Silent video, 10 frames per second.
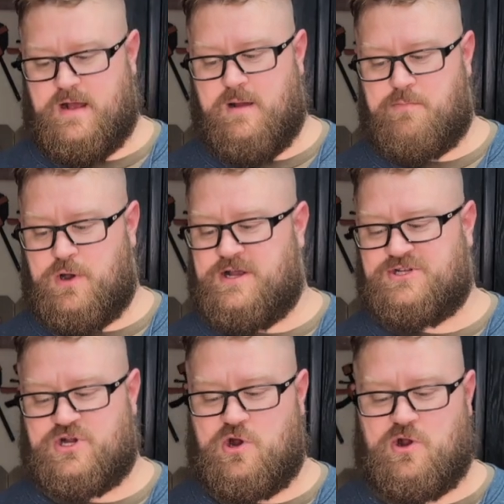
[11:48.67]
I'm pretty
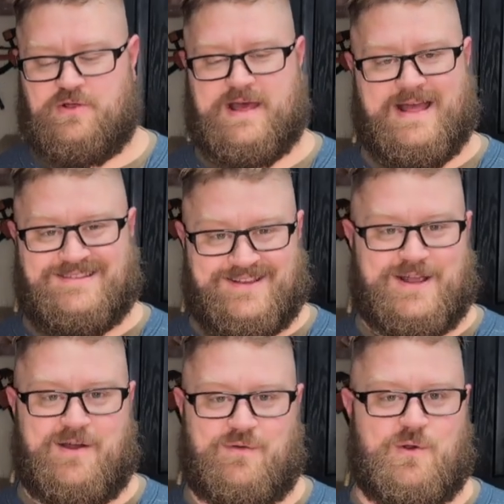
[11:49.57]
sure that to
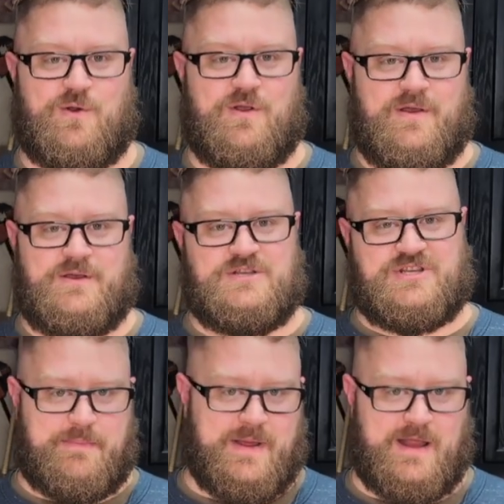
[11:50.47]
cover
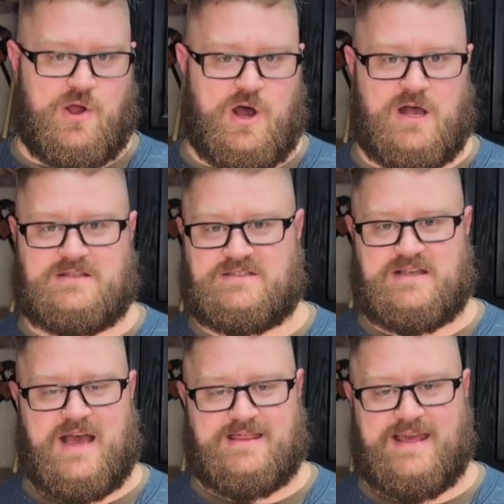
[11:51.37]
shipping costs,
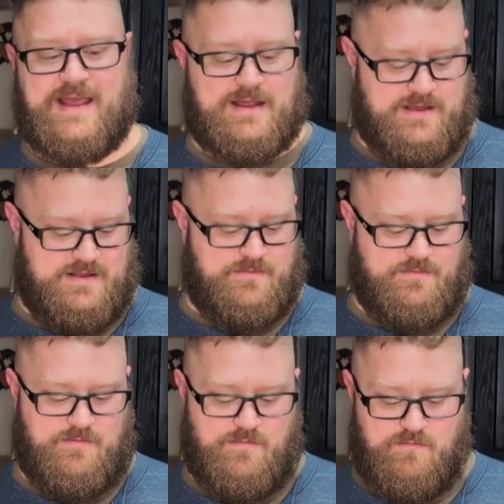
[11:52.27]
I think
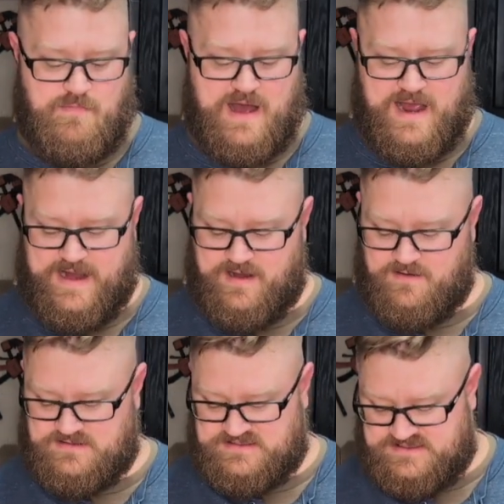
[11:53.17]

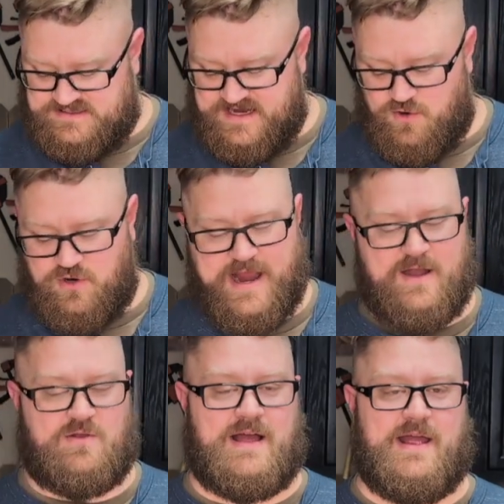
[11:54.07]
my single
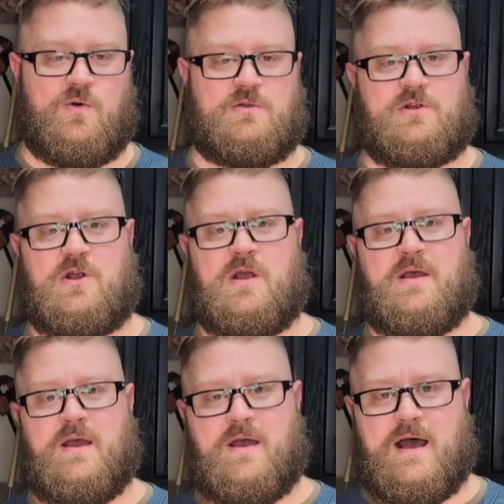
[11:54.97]
candle light holder,
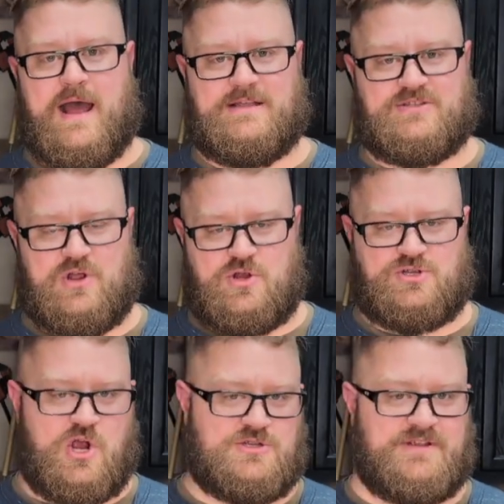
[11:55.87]
I
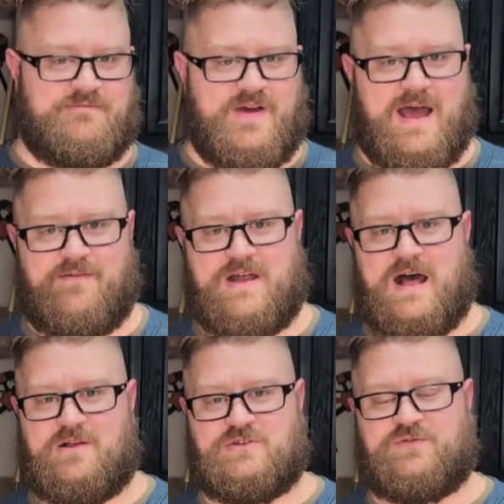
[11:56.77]
start charging
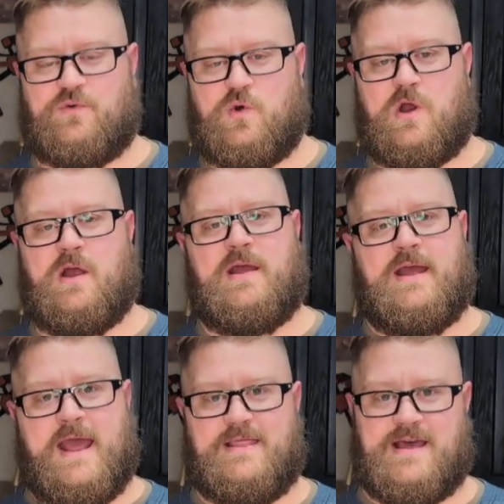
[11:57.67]
$5 for,
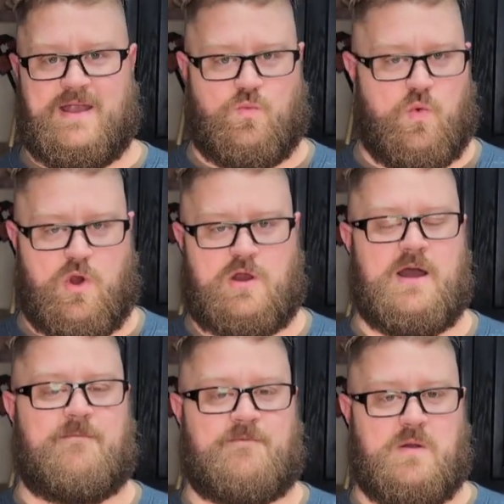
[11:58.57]
and then work
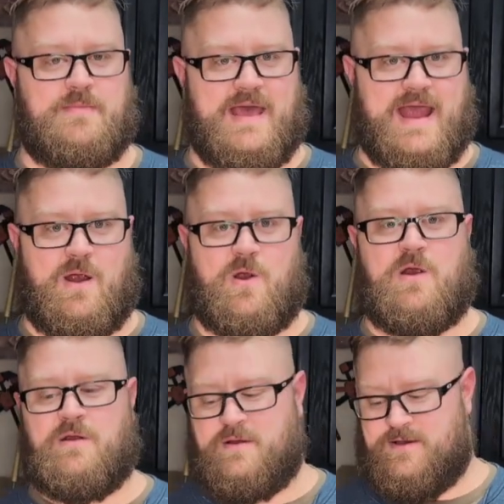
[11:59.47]
up from there,